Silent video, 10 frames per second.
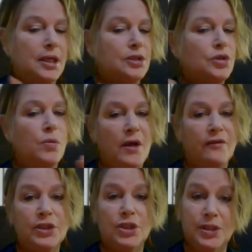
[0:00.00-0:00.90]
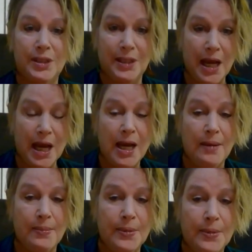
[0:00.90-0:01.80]
12 inches and
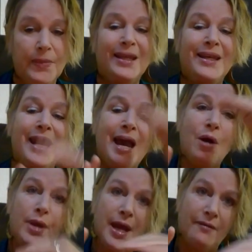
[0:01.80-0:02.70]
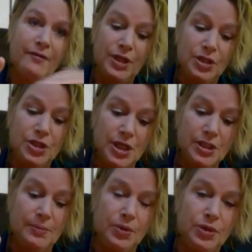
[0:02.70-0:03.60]
up. Now we have the
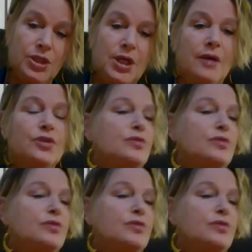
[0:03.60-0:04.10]
adjustable shelves.